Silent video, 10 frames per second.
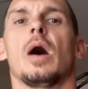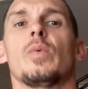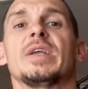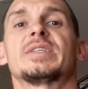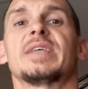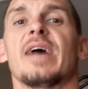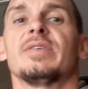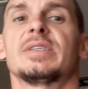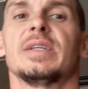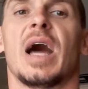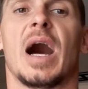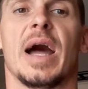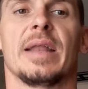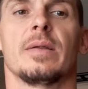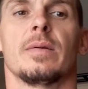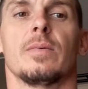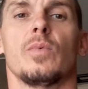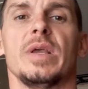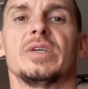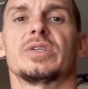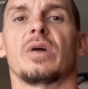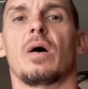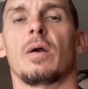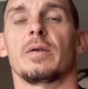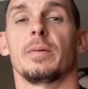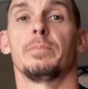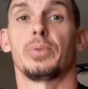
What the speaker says: Weeks 7 to 9, we start